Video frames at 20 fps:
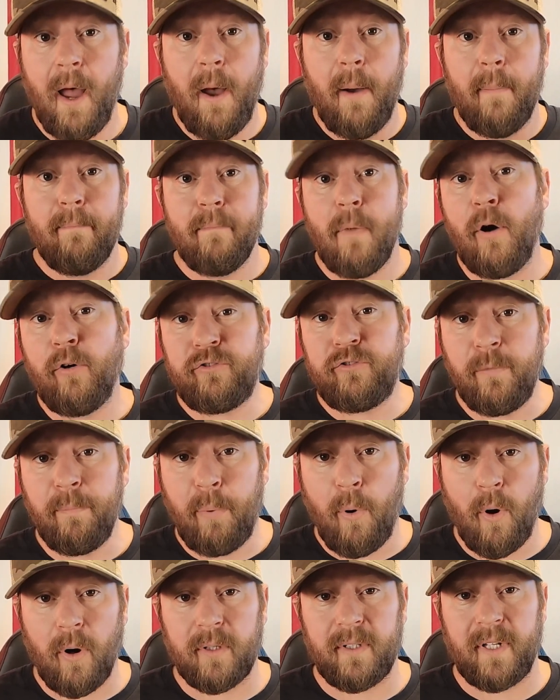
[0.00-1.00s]
Most
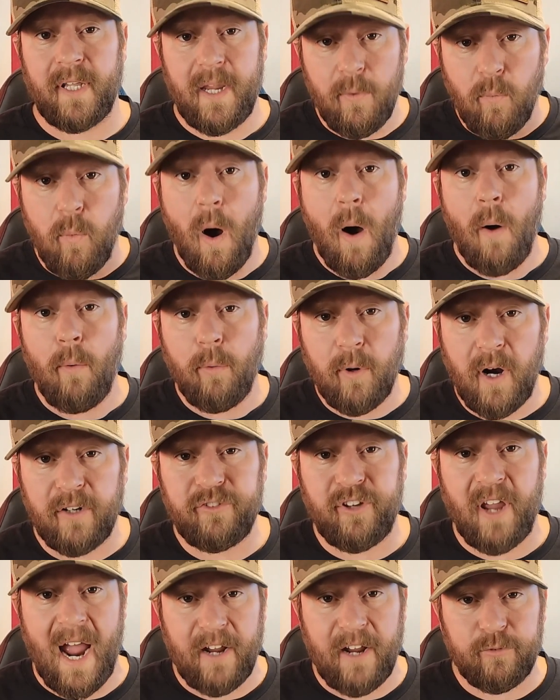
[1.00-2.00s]
importantly, what were our tax